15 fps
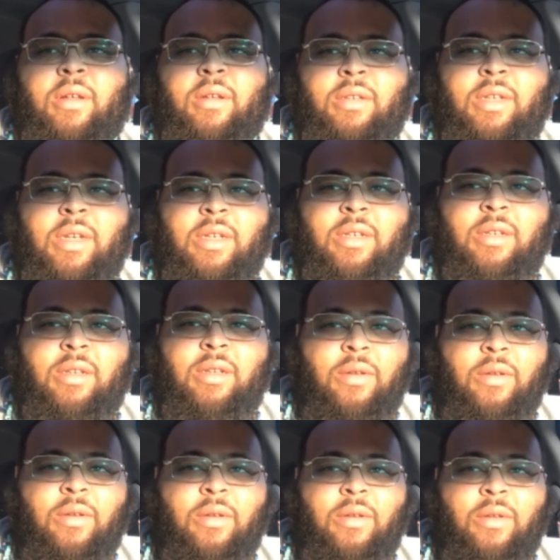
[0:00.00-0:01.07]
just
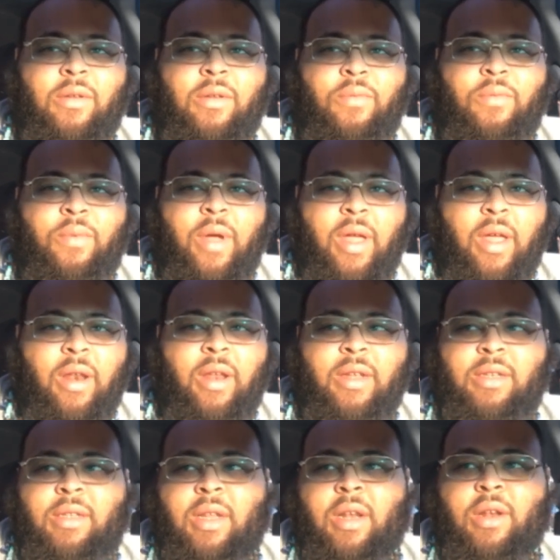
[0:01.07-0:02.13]
the wickedness,
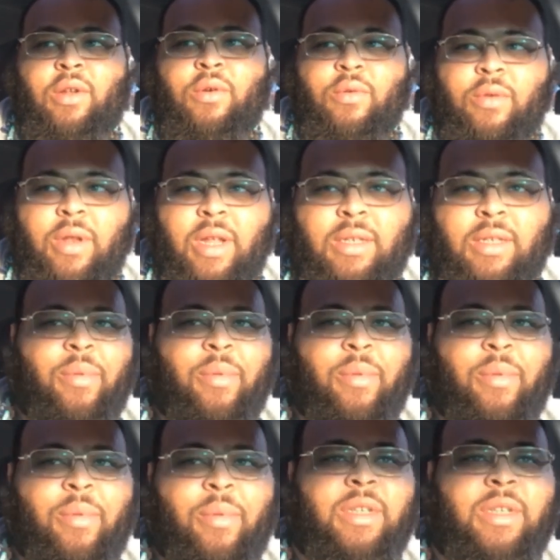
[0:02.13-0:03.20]
the lewdness that
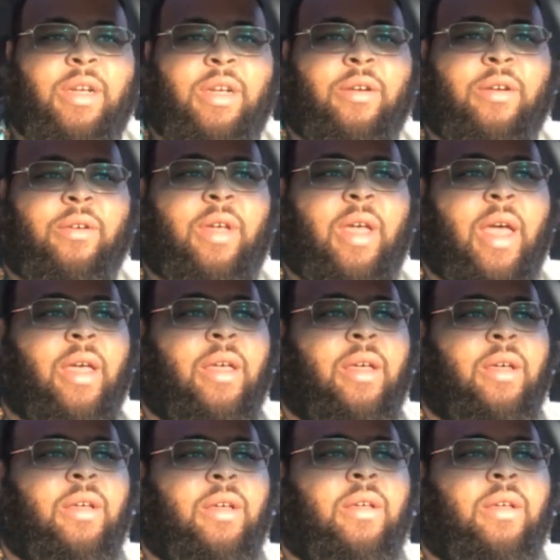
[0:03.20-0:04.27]
happens here. Okay,
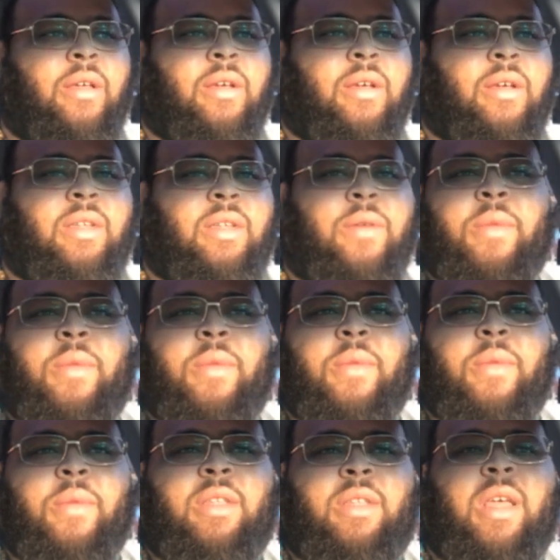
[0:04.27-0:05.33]
because there were so
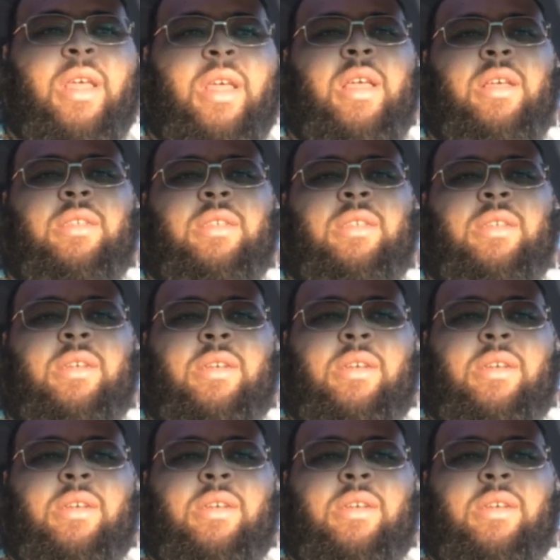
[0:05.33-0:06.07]
many things.